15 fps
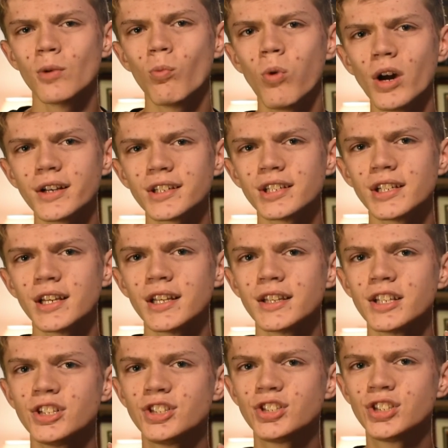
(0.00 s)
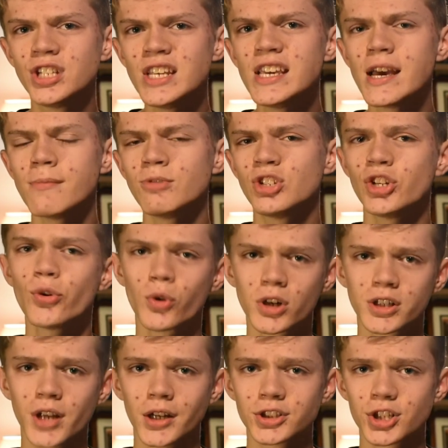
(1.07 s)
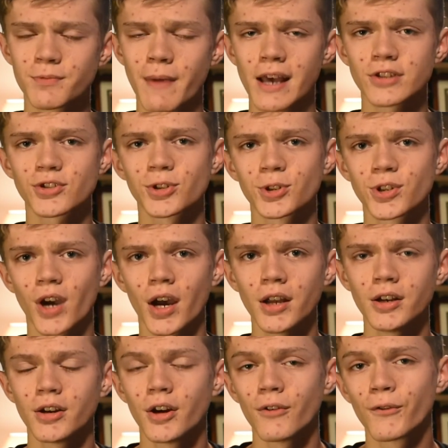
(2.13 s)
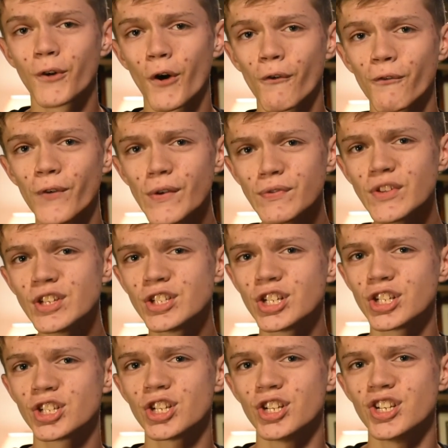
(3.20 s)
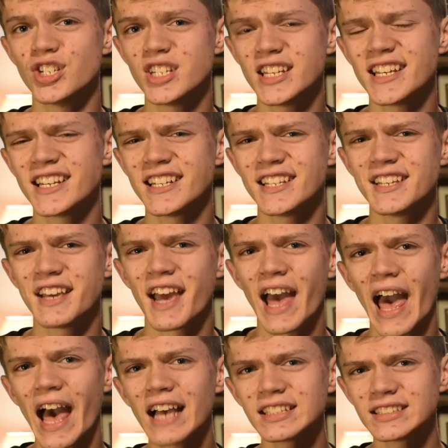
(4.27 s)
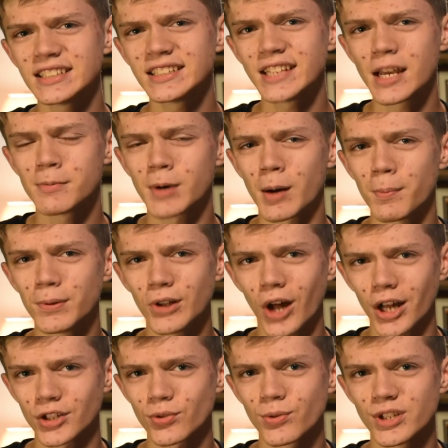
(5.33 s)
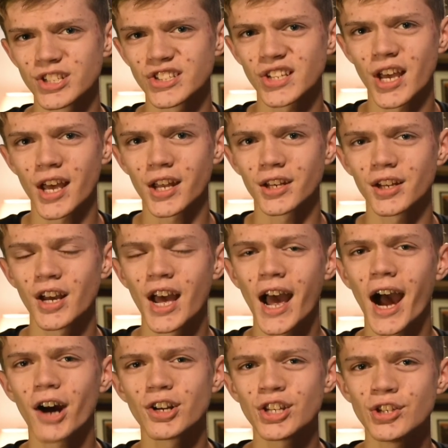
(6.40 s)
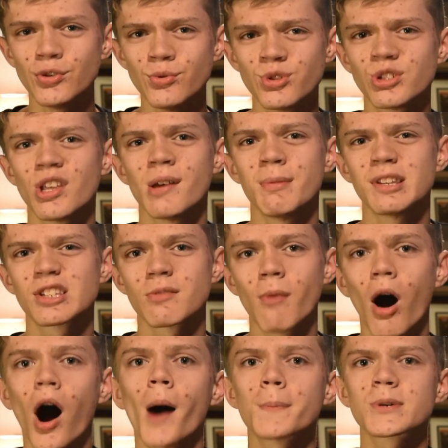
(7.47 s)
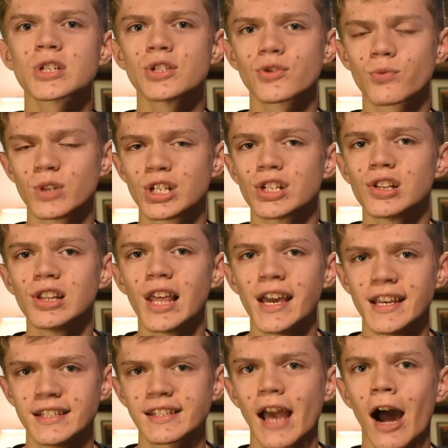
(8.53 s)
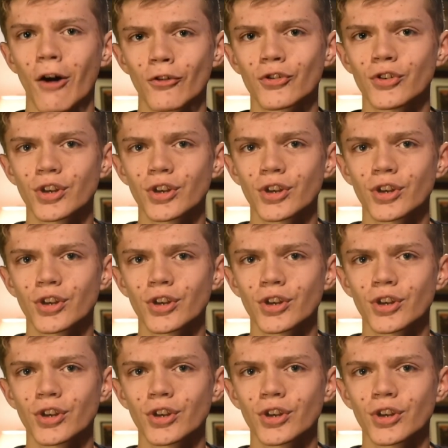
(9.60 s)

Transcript: what the DMG or Dungeon Master's Guide for 5th edition D&D has to say about plot twists and how to use them and some options which it lays out for